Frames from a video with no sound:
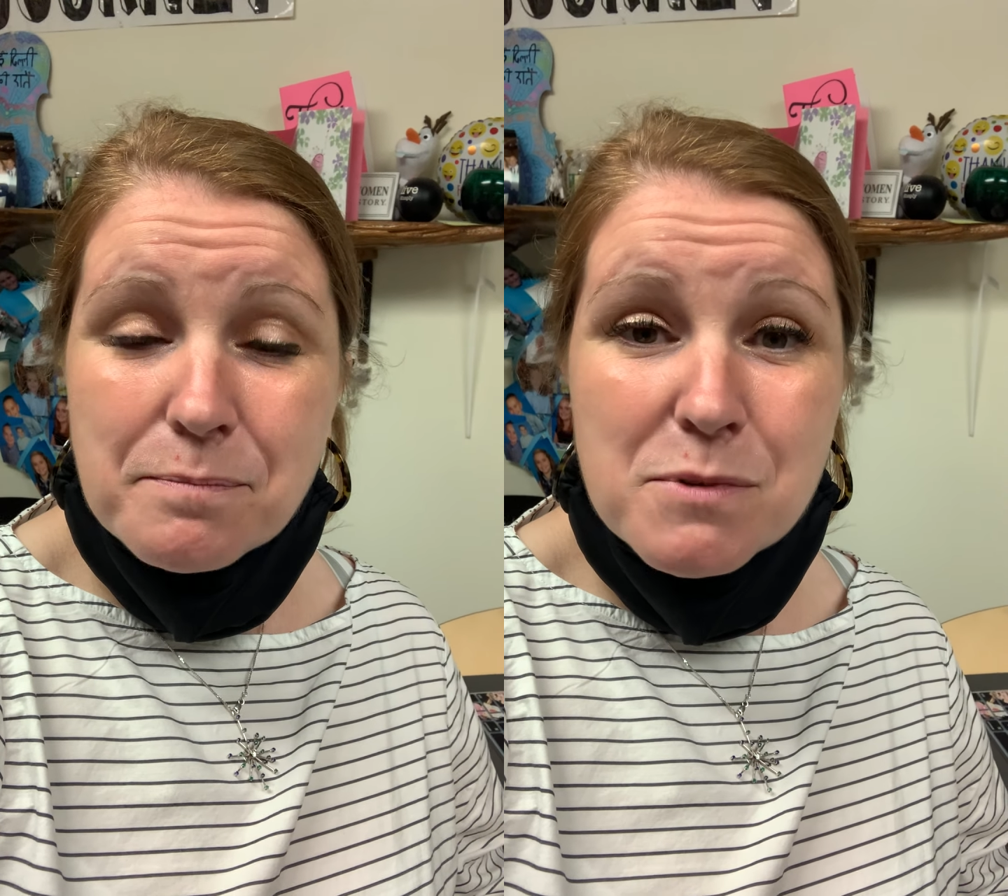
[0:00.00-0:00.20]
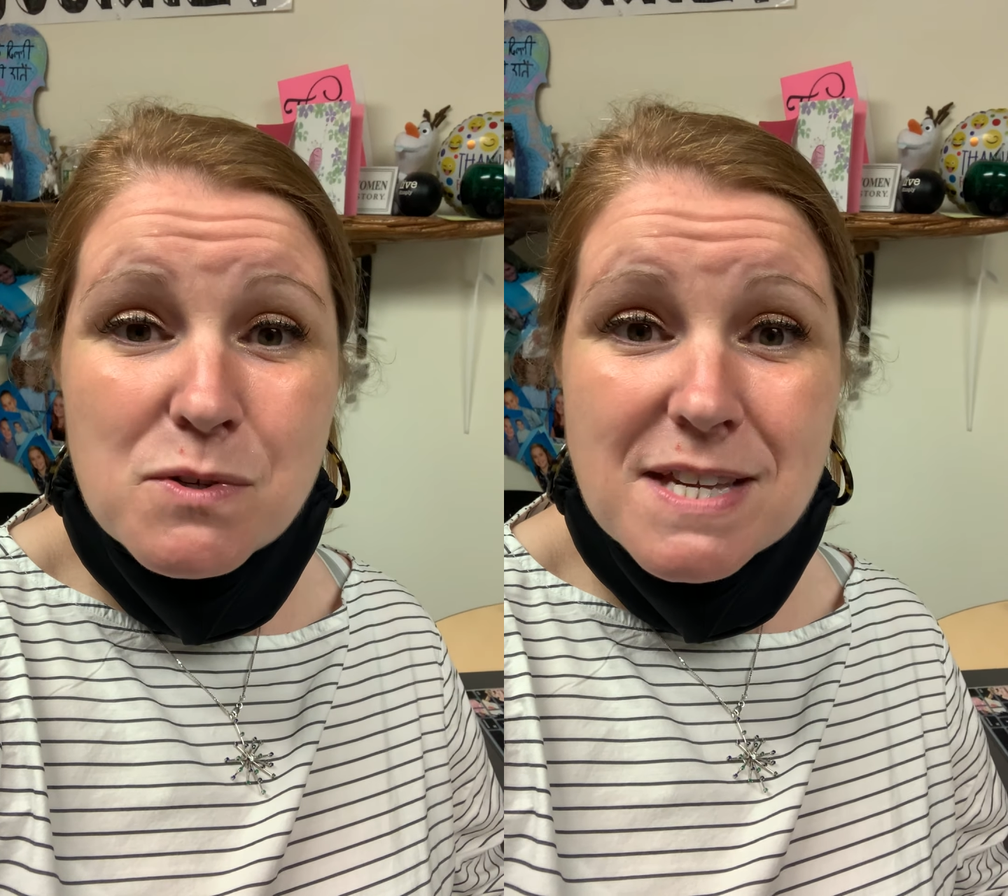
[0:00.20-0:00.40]

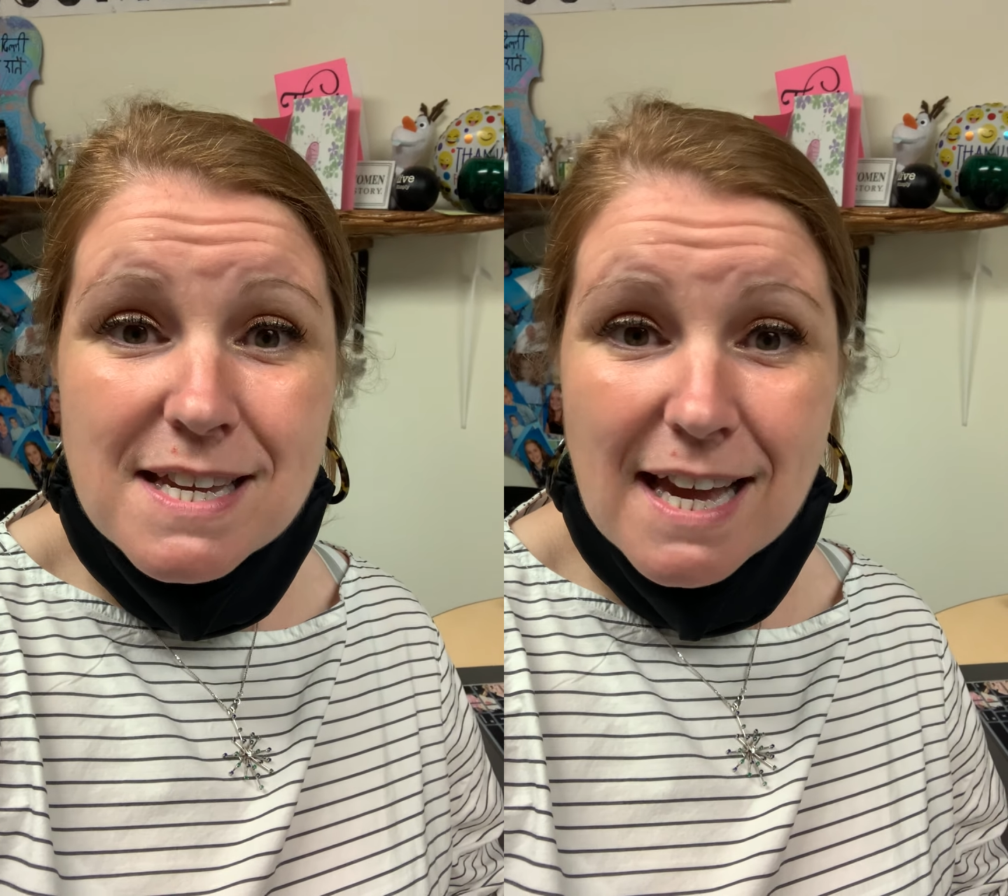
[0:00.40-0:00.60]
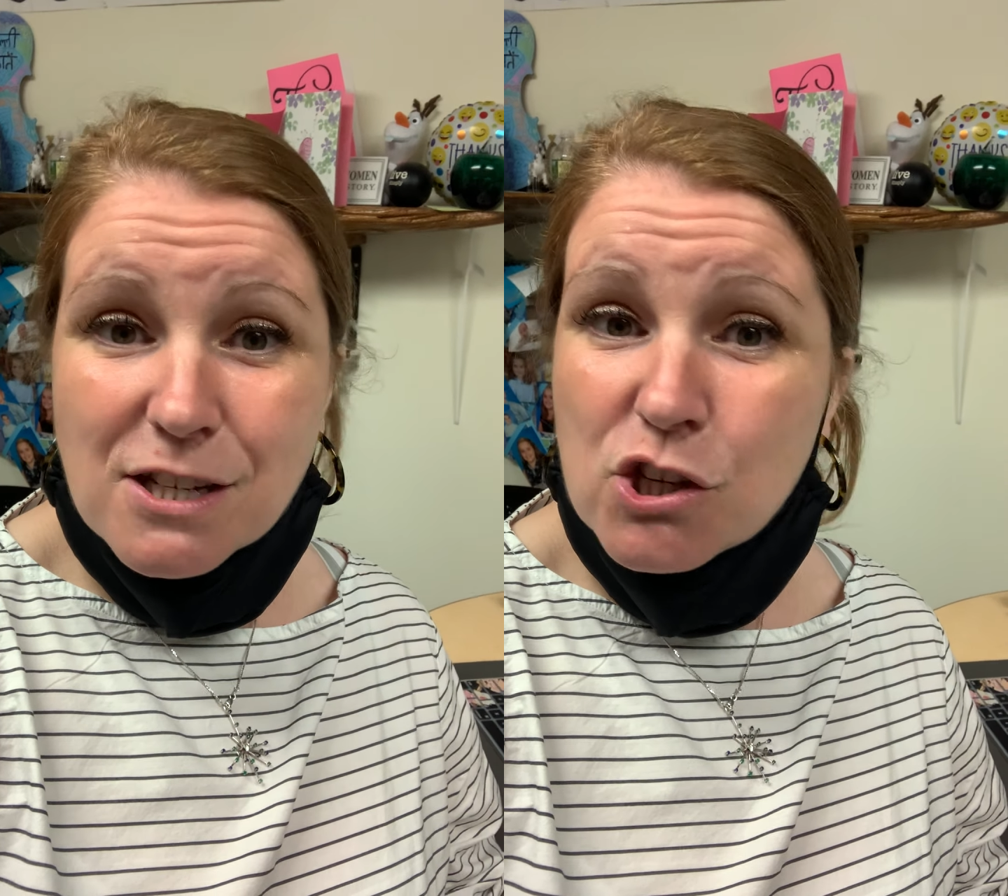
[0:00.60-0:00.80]
music and